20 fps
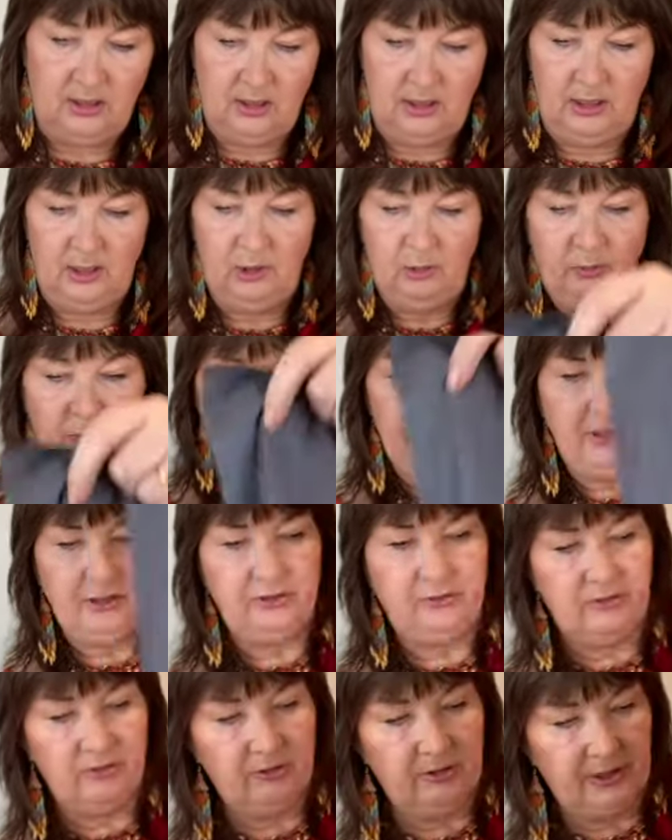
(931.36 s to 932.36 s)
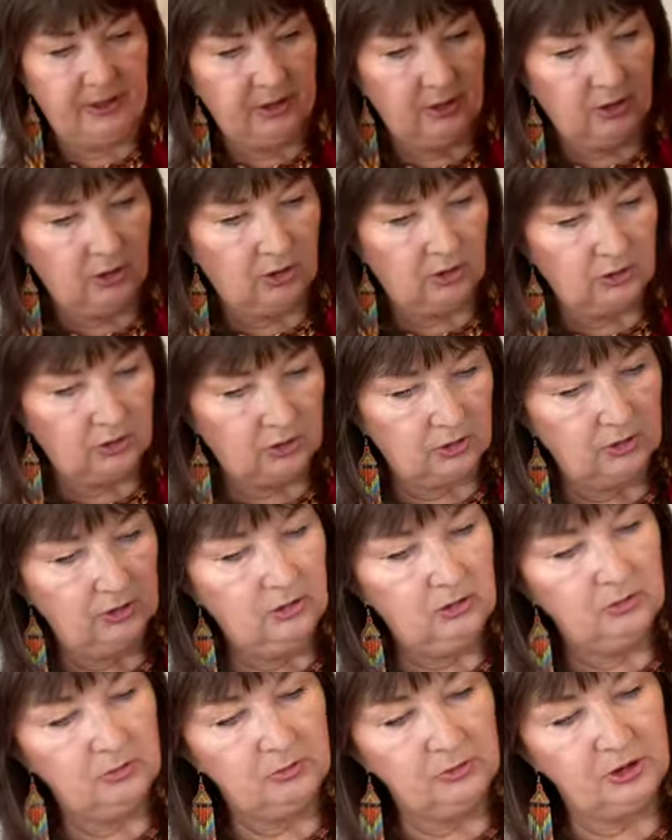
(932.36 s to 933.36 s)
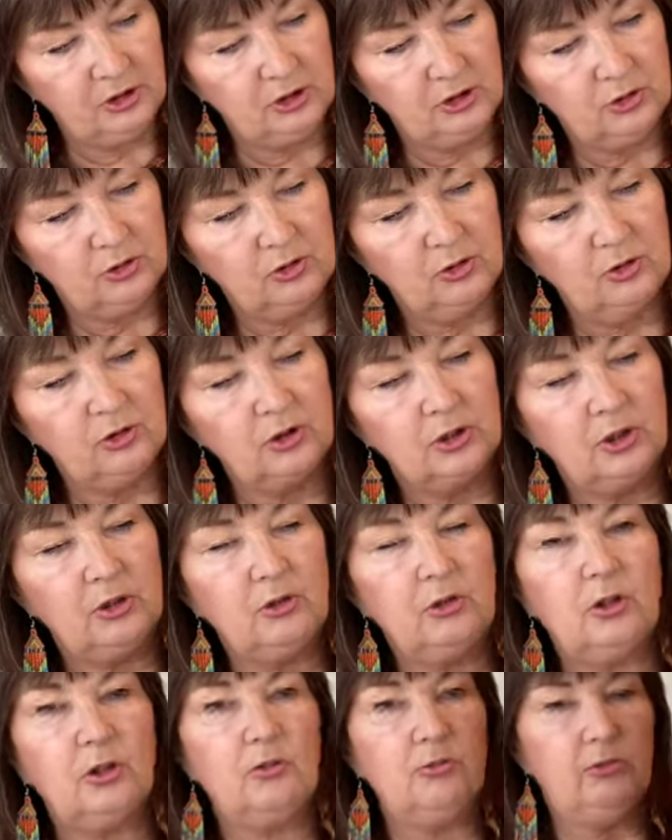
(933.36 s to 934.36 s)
Little piece of grey cotton, which has also got